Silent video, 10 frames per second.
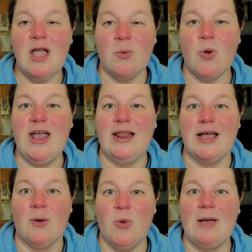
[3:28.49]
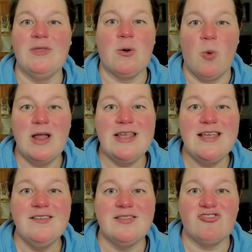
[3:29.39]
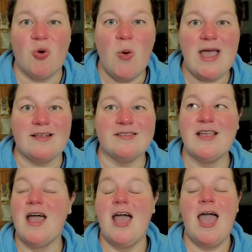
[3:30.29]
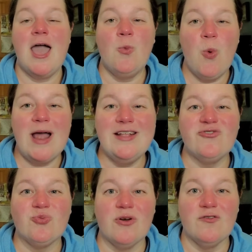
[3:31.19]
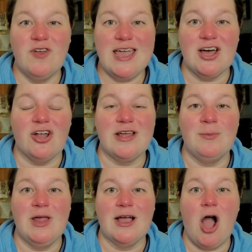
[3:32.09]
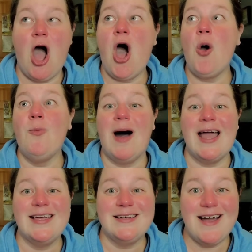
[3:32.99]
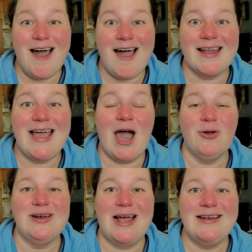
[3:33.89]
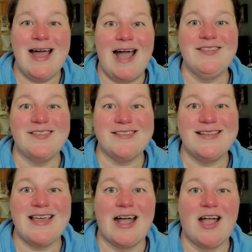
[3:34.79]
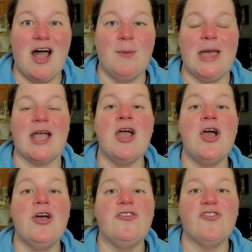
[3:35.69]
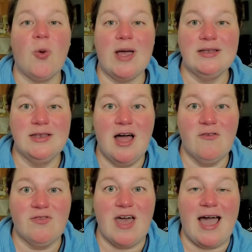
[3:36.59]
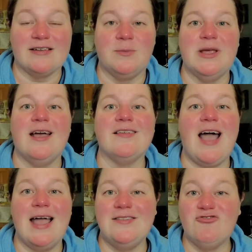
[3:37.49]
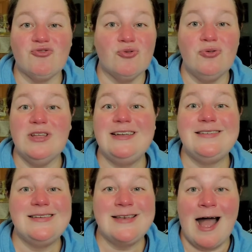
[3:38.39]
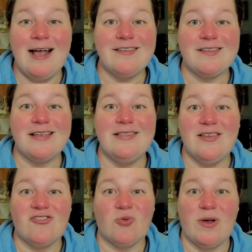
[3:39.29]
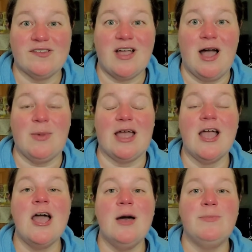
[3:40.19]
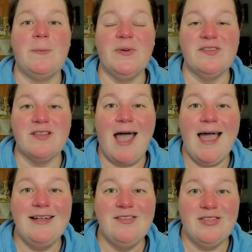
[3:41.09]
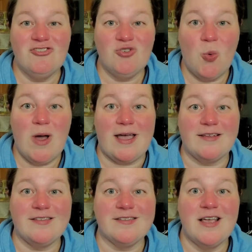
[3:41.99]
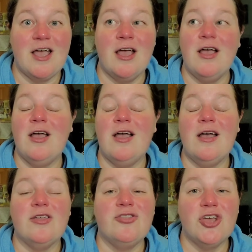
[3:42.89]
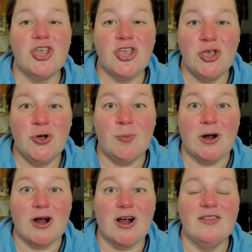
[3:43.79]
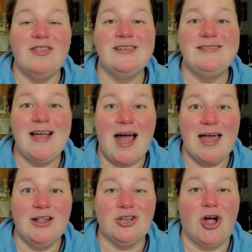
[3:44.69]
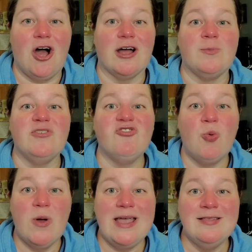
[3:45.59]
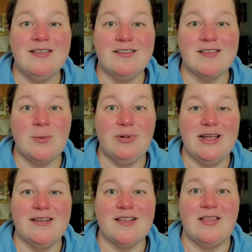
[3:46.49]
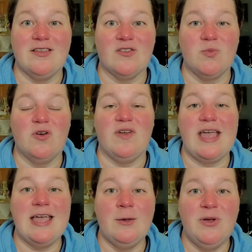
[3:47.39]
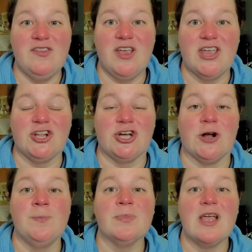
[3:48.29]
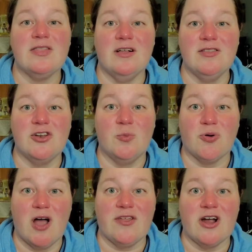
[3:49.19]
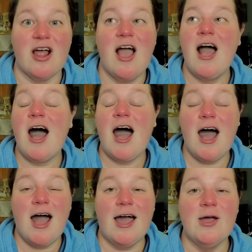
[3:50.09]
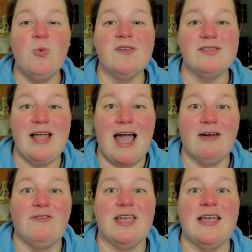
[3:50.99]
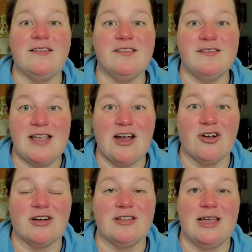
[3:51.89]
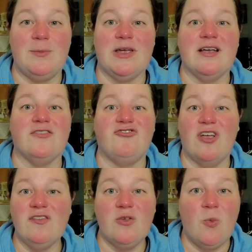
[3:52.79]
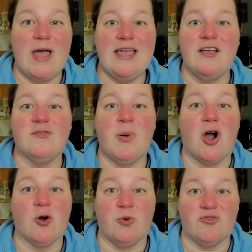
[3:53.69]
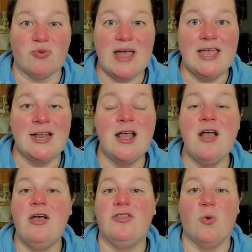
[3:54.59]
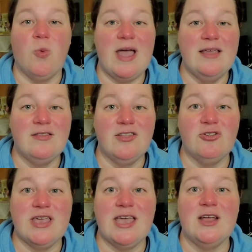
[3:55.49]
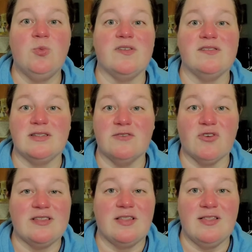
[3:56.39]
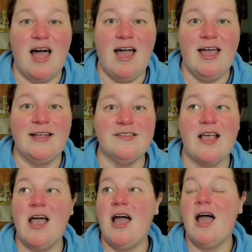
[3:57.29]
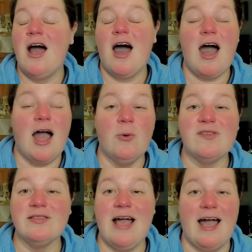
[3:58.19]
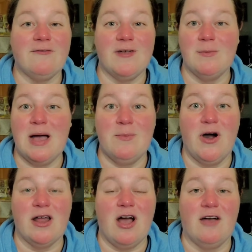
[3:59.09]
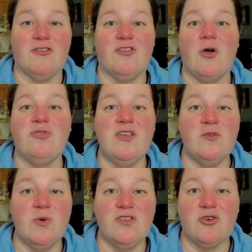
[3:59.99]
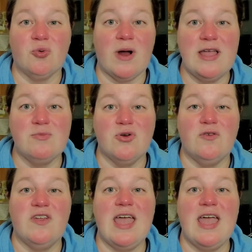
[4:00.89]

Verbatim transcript: I'm waiting. I'm, I'm, like, what is the twist? And when it's revealed, I'm like, oh my God, how did I not see that coming? So I love that because I truly did not see this twist coming. But besides the twist, the humor, the dialogue between the siblings in this movie, in particular, the little brother, I was laughing hysterically because just the way his part was written, the way the little kid was delivering the lines, I was laughing my butt off. So this was a great movie.